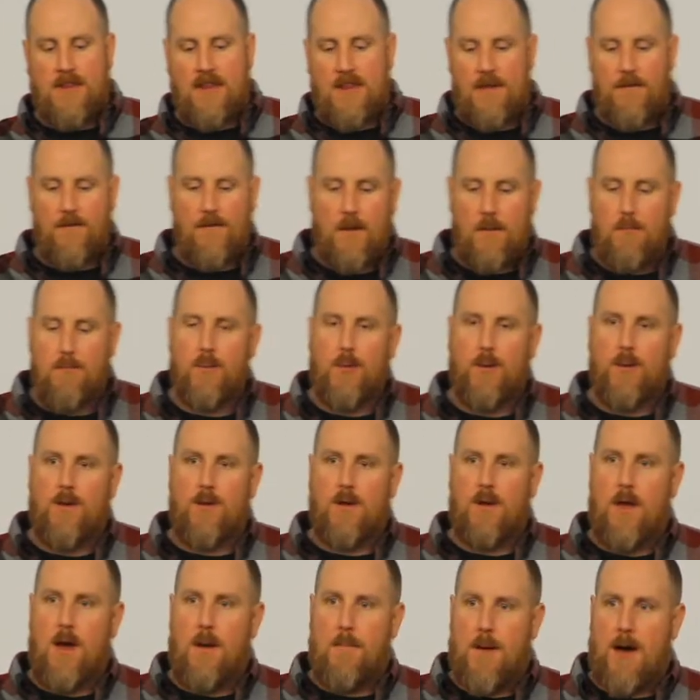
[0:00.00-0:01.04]
to give input
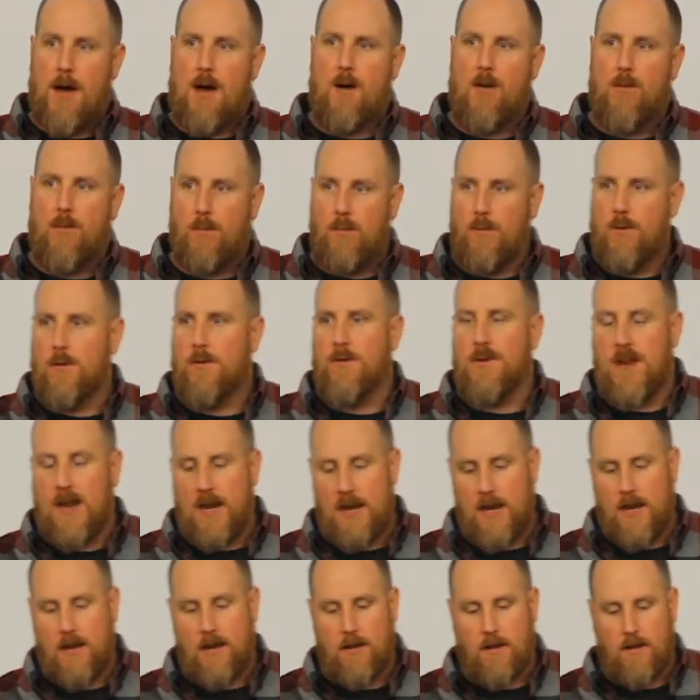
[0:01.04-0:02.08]
about who you're
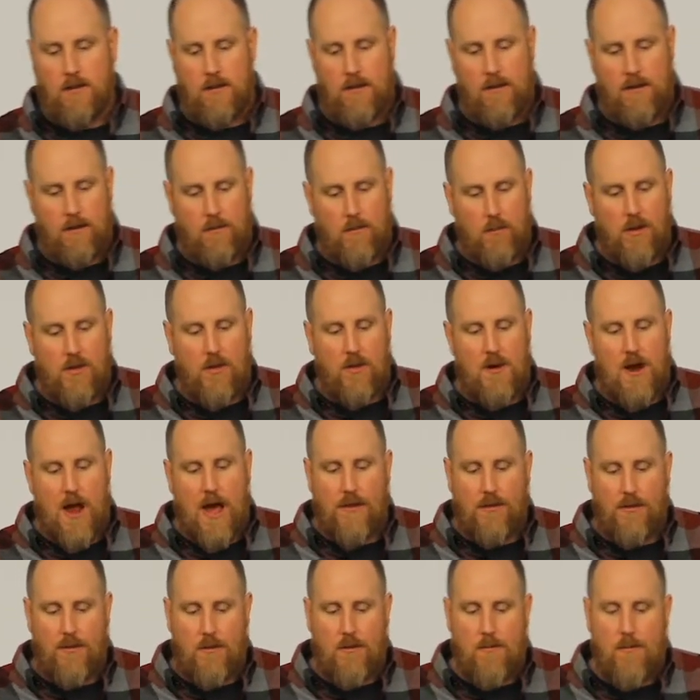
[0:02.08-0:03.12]
dating and whether or
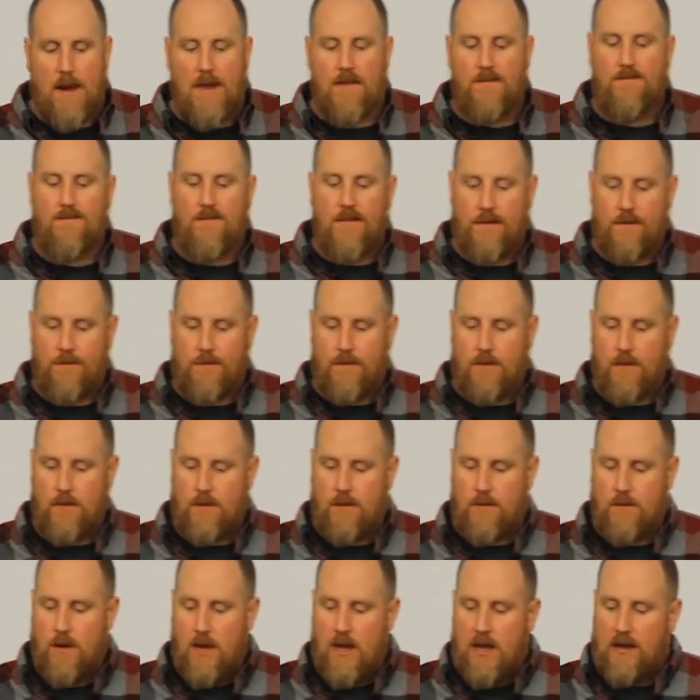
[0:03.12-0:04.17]
not they're a right fit for
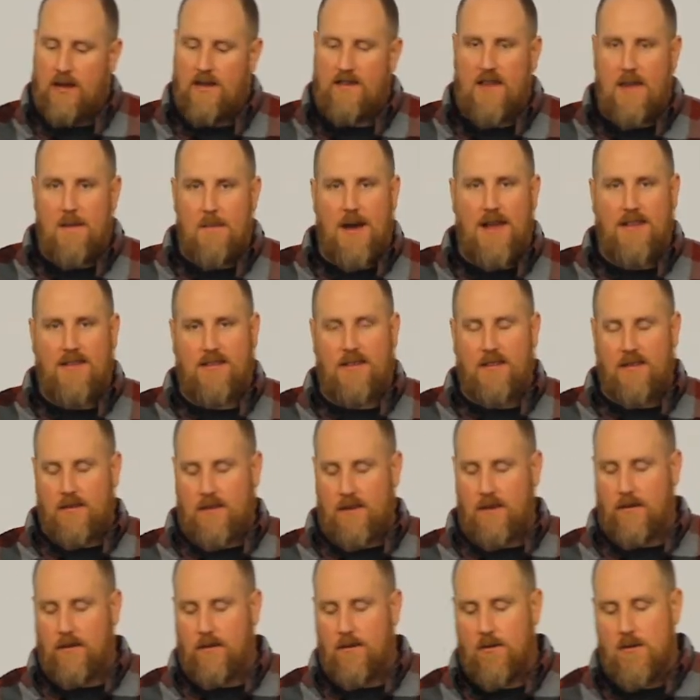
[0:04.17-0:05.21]
you, because they might see
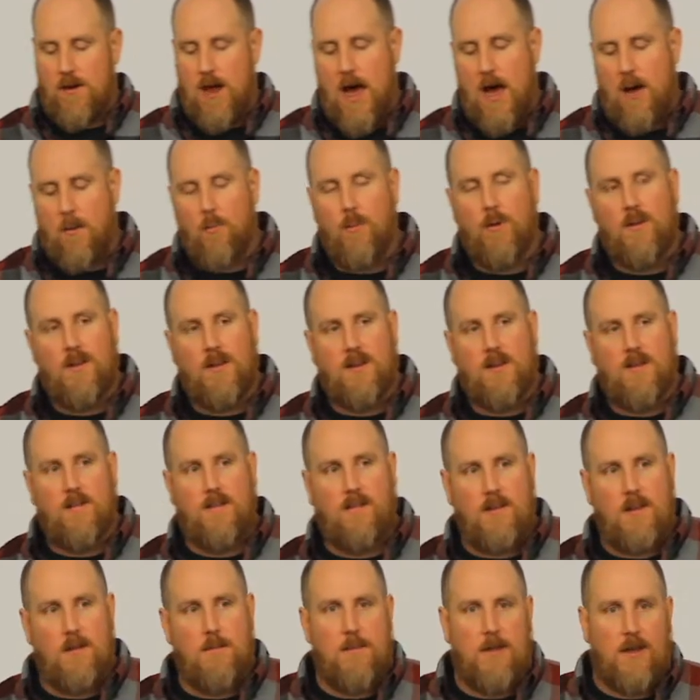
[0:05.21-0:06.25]
things you're not willing to
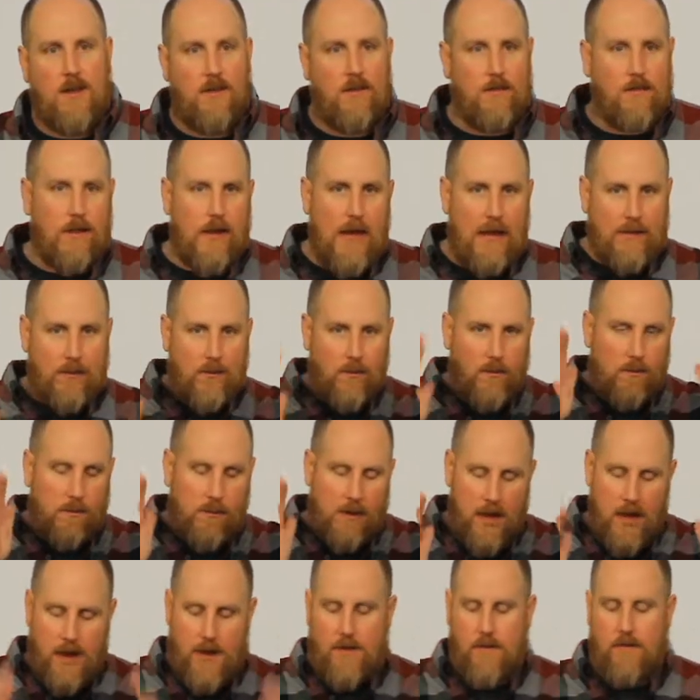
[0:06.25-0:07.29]
see because you got those
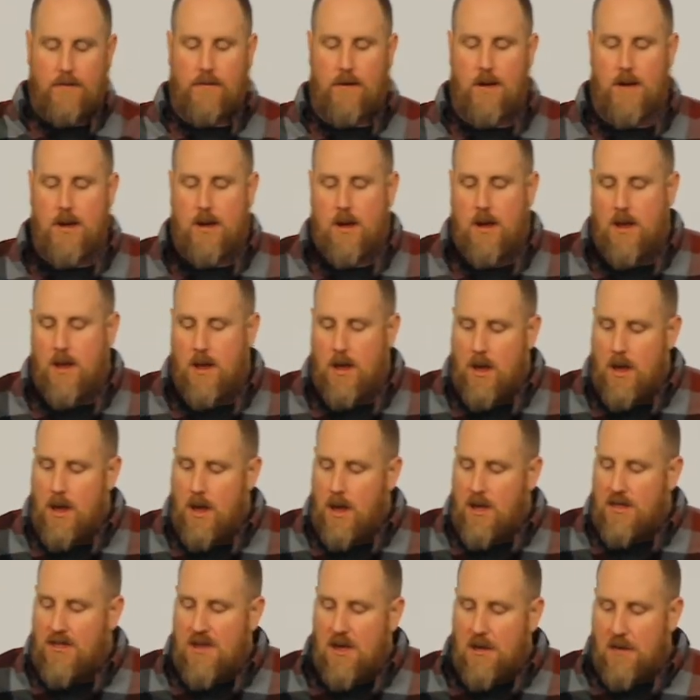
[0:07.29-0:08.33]
blinders on.
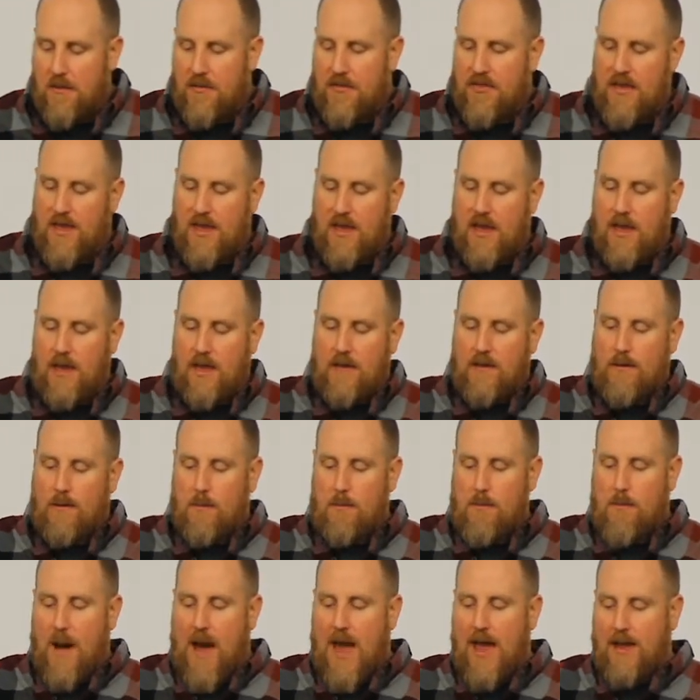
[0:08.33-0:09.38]
The other thing is
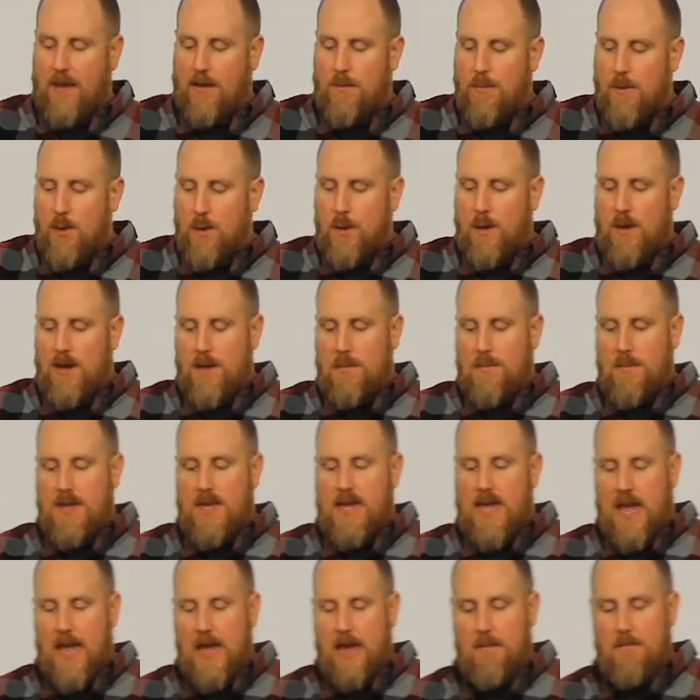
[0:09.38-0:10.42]
my community
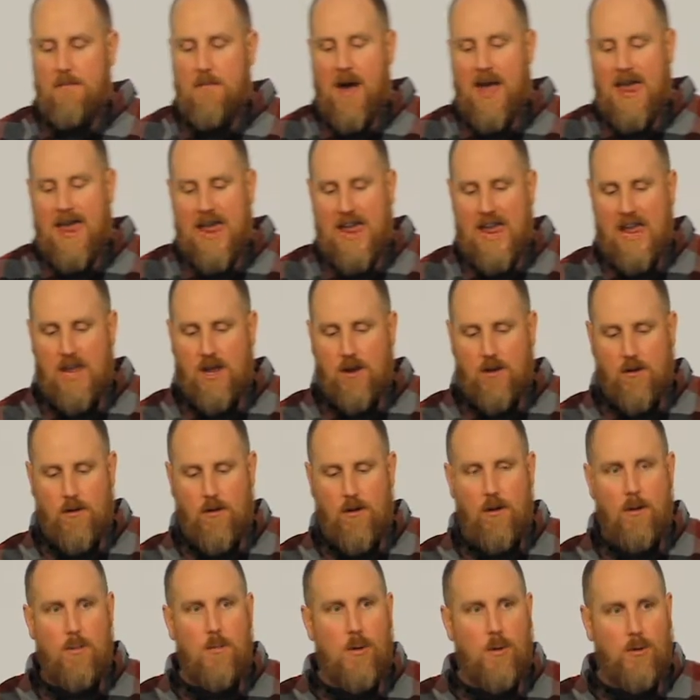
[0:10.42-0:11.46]
became my
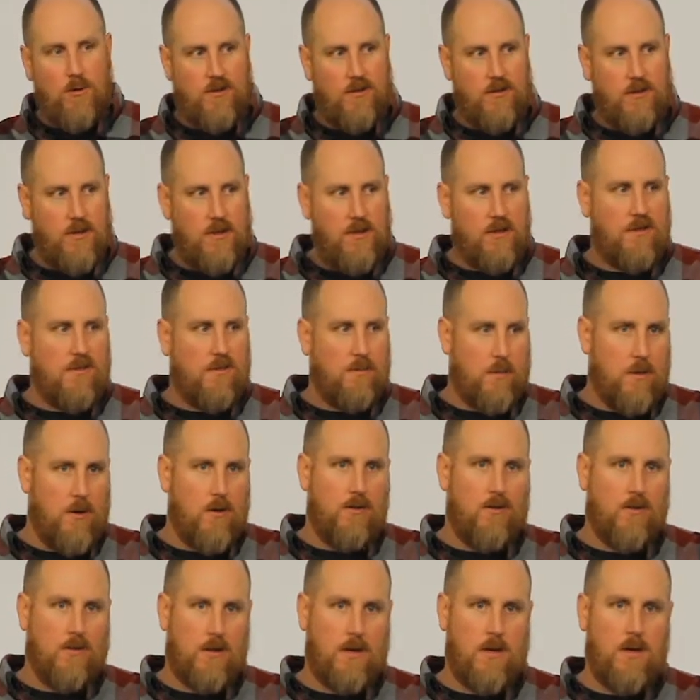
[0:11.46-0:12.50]
anchor emotionally and
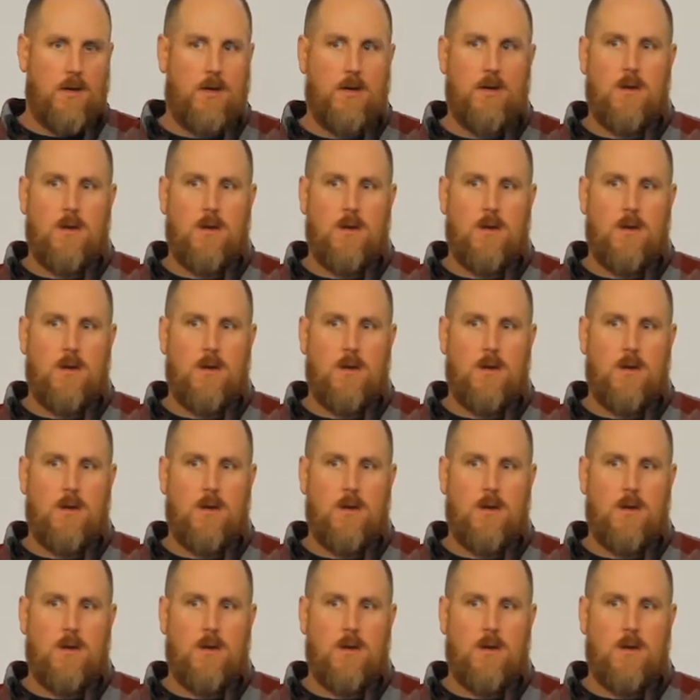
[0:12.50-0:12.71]
spiritually.